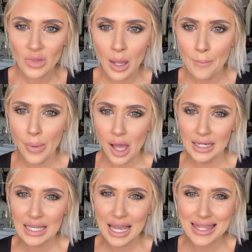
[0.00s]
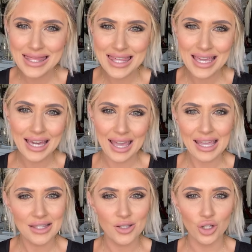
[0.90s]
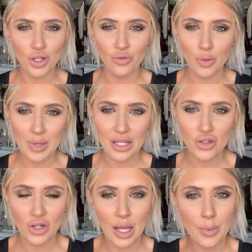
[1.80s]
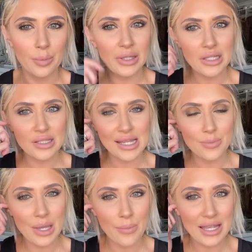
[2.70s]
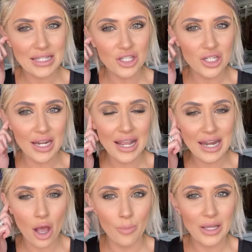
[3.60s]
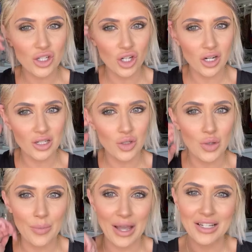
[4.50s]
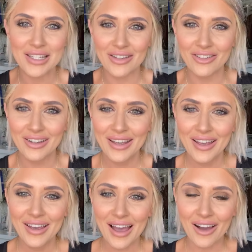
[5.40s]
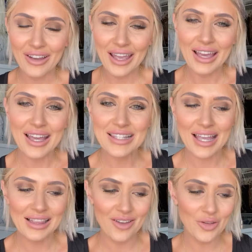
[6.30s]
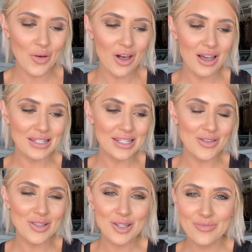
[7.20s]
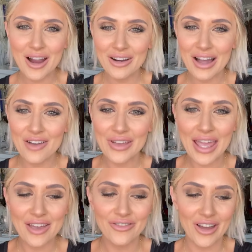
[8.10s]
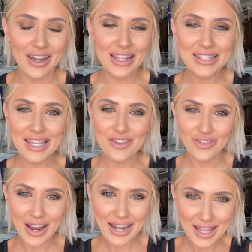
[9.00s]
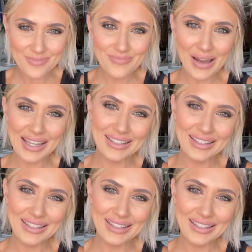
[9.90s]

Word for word: Bonnie, I think I answered you from yesterday, but please send me a message today and I'll make sure to get back to you. Okay, guys, I love you all. I'll see you tomorrow. Have a fun and safe Friday. Bye.